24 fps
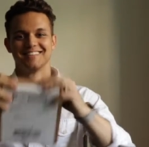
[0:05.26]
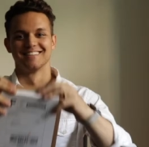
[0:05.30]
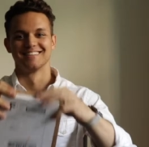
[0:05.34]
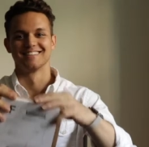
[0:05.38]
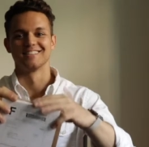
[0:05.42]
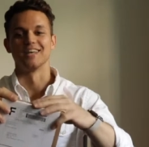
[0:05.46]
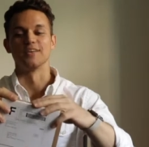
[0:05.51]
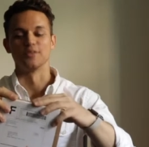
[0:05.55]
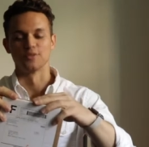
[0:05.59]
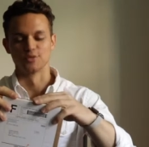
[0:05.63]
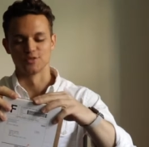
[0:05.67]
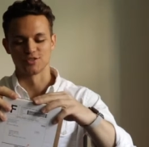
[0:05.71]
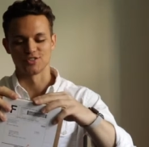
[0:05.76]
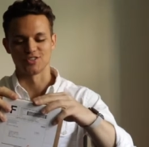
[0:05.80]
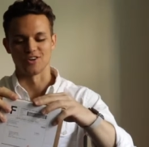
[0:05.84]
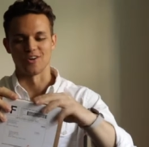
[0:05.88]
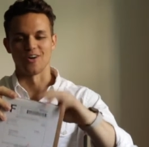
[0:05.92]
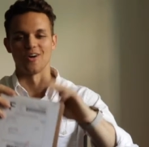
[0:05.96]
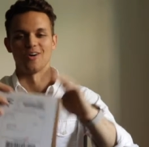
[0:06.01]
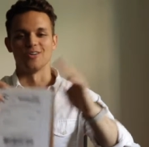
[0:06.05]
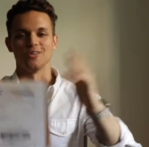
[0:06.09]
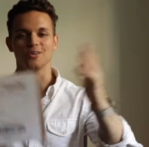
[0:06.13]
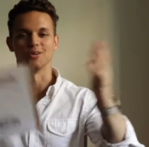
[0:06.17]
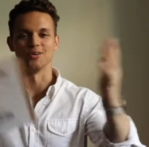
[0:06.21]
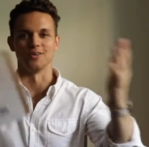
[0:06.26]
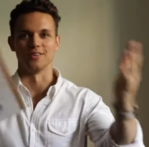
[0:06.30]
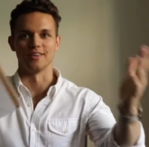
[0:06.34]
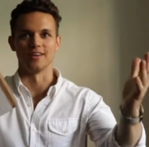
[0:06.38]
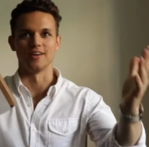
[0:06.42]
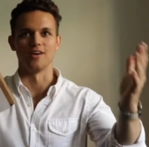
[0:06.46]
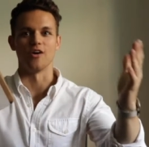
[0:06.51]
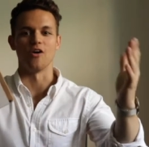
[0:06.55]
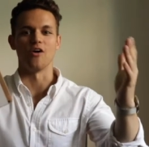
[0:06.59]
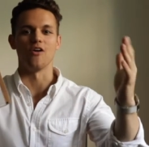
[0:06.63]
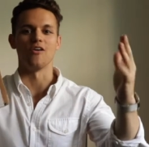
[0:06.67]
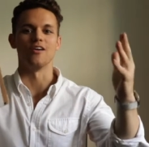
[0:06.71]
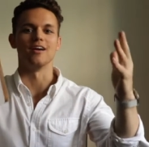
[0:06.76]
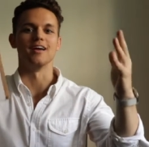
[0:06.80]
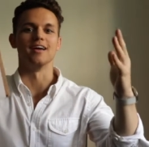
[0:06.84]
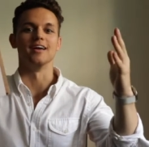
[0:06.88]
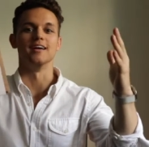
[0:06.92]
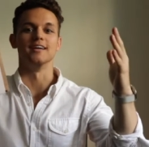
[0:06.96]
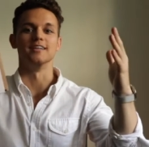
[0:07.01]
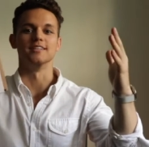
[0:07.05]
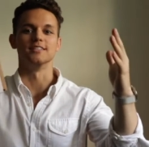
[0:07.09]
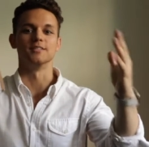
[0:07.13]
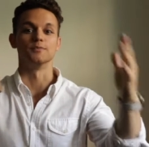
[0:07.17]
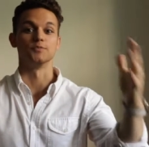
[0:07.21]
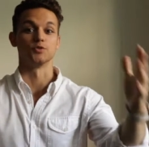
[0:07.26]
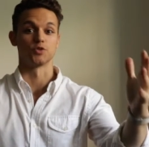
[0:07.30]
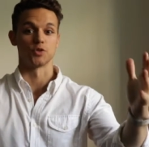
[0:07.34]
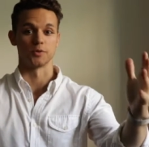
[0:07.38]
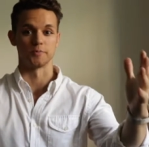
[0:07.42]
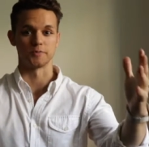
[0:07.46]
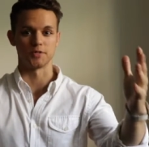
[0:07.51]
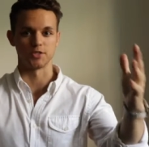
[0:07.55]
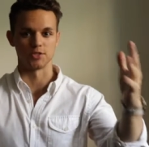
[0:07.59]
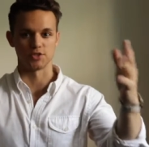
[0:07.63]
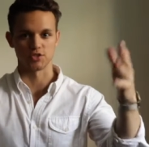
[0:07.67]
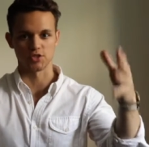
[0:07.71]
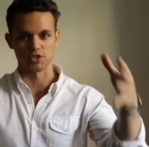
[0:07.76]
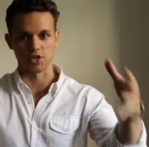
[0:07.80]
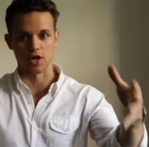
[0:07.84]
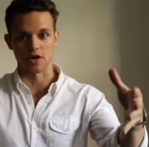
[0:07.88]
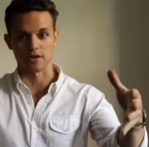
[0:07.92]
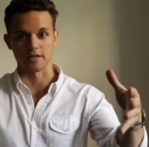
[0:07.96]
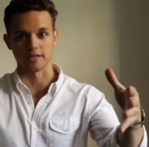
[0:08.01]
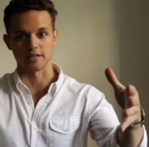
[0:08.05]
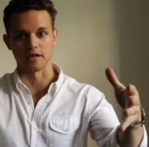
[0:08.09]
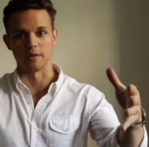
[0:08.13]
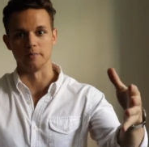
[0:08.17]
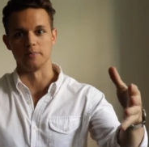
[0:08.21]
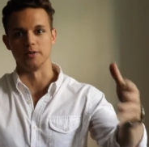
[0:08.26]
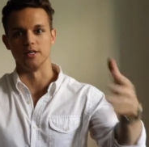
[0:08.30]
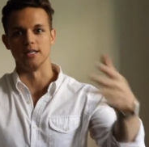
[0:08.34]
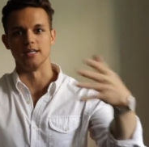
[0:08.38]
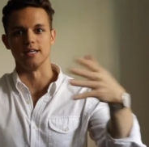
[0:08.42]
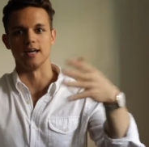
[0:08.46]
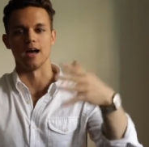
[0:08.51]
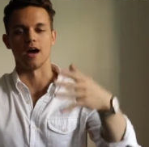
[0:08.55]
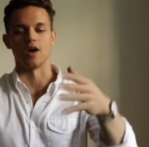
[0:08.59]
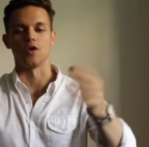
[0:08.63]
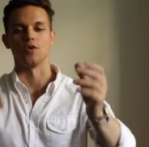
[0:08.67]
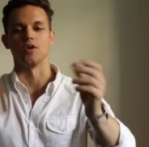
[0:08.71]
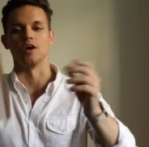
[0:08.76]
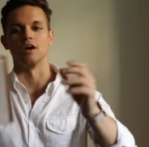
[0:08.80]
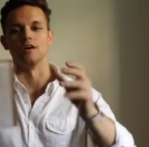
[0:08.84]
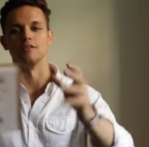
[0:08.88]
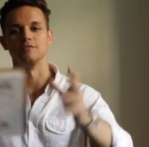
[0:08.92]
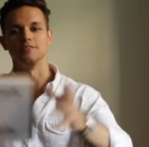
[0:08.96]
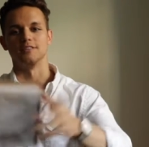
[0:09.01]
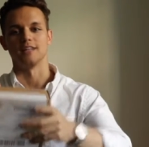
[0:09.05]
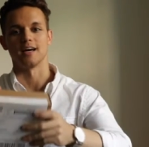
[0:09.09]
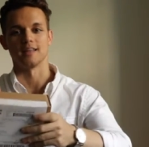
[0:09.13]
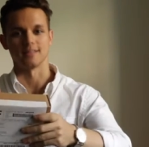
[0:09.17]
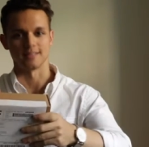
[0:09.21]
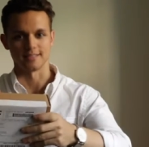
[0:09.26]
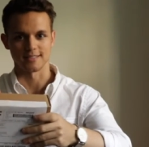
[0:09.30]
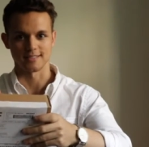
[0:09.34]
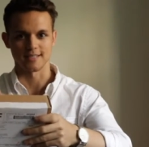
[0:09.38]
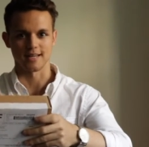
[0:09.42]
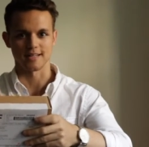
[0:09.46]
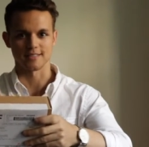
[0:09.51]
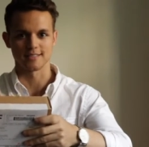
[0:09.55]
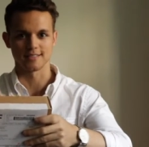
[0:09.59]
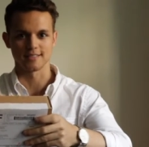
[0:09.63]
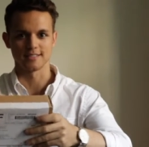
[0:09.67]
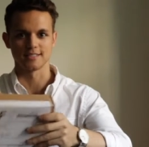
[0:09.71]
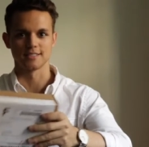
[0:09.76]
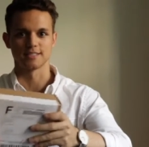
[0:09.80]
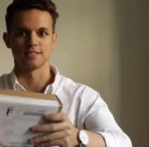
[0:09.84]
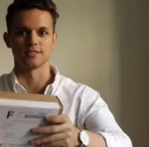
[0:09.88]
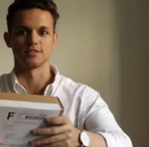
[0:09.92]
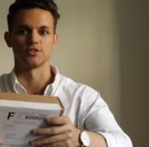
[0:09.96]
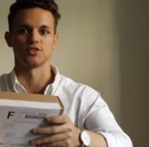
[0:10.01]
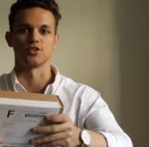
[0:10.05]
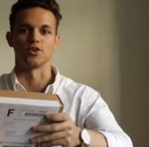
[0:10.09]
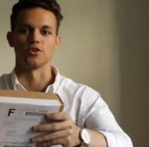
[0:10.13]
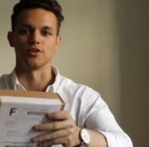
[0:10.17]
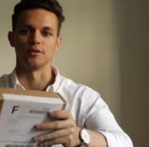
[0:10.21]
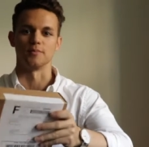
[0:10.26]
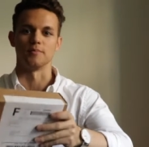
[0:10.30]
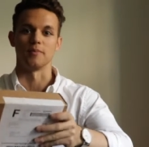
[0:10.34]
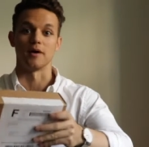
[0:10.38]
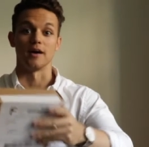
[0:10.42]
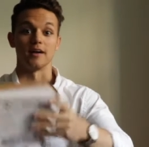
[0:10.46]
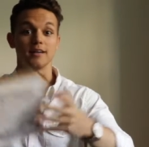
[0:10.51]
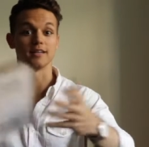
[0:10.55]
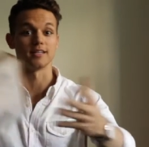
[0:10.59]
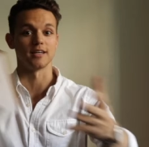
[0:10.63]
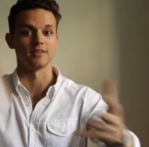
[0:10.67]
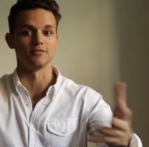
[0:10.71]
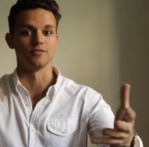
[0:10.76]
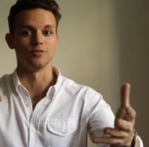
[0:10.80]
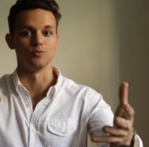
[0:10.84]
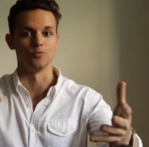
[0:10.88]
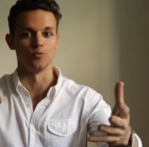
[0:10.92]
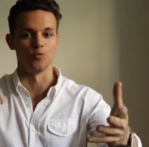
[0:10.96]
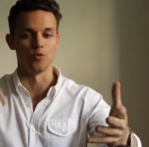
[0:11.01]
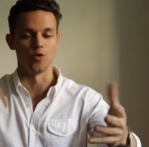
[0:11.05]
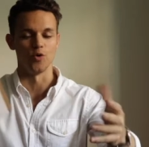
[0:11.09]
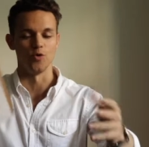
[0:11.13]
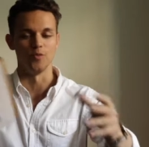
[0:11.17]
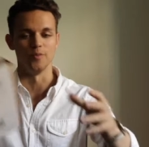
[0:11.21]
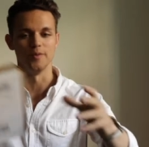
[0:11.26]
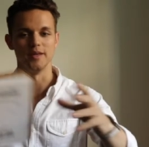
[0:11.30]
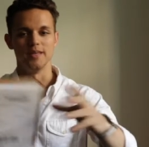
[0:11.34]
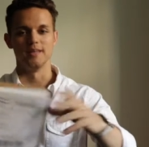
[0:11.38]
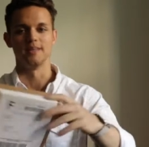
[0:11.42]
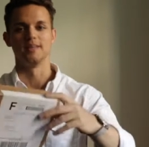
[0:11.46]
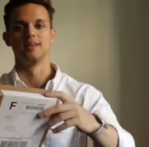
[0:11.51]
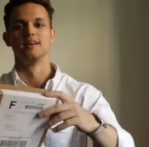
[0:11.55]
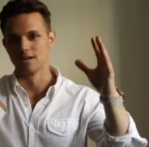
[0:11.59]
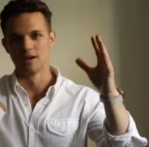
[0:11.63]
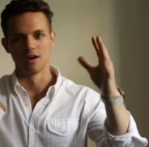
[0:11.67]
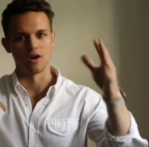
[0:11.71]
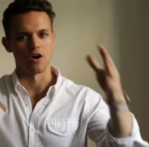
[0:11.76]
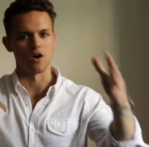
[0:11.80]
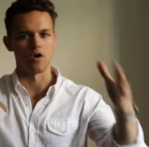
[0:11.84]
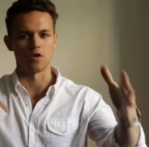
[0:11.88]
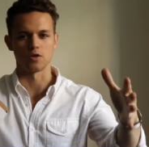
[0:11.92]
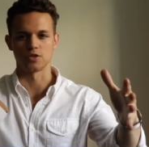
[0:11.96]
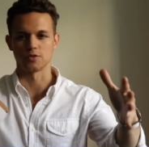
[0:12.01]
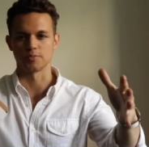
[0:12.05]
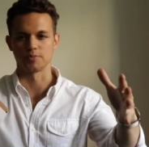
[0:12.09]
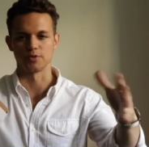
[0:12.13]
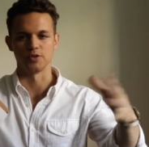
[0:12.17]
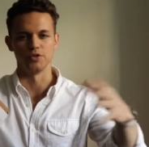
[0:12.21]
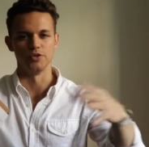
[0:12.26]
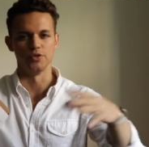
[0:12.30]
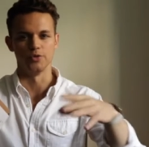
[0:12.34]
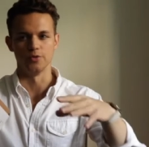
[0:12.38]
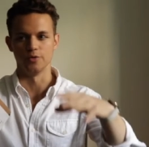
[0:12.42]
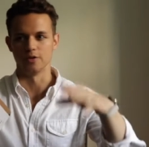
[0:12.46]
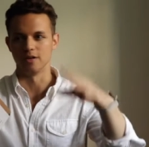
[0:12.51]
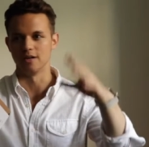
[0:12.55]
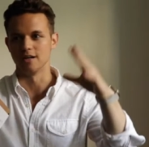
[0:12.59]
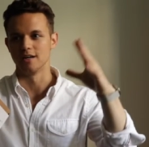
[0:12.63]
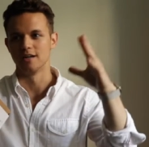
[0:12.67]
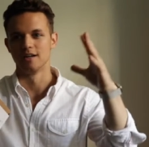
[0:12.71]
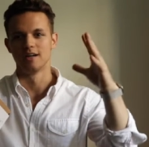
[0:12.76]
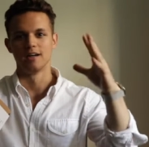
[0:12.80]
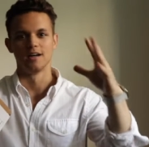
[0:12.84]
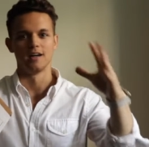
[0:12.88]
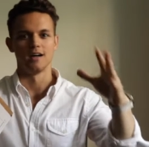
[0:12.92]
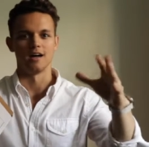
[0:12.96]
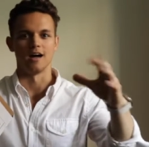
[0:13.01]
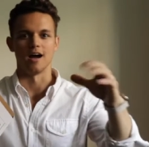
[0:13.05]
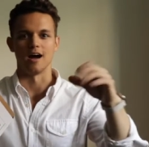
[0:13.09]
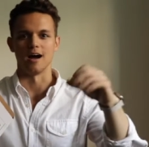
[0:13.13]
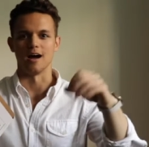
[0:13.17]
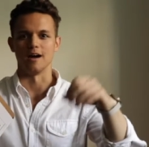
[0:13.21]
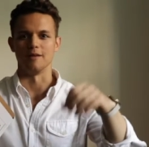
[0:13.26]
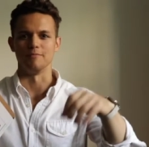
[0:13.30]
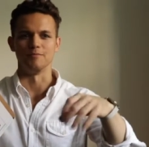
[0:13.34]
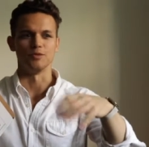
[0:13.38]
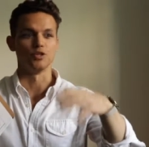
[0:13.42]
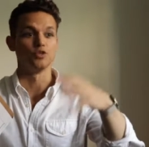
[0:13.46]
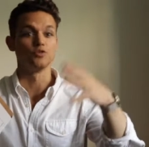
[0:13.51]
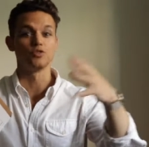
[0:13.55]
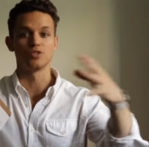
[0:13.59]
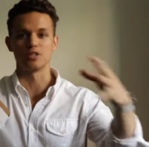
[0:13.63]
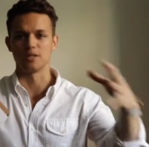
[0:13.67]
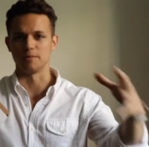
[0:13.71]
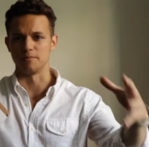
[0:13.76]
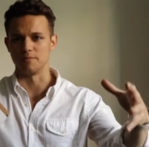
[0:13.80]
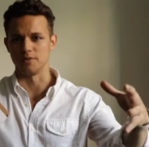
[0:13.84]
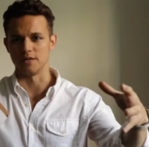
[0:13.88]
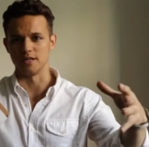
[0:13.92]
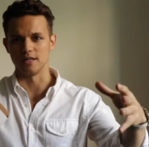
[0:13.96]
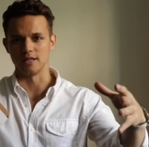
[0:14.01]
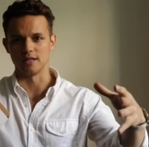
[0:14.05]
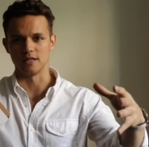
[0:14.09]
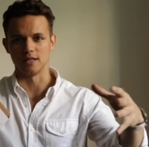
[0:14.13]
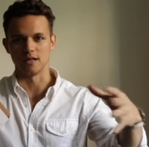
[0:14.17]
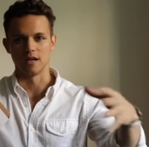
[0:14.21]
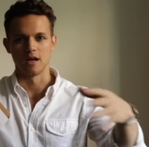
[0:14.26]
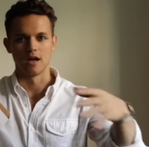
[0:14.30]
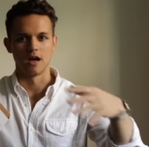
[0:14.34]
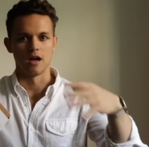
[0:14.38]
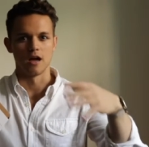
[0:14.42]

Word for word: Southern Scholar. They are a subscription sock company out of Dallas, Texas, started by Kevin Wolman, entrepreneur, um, used to be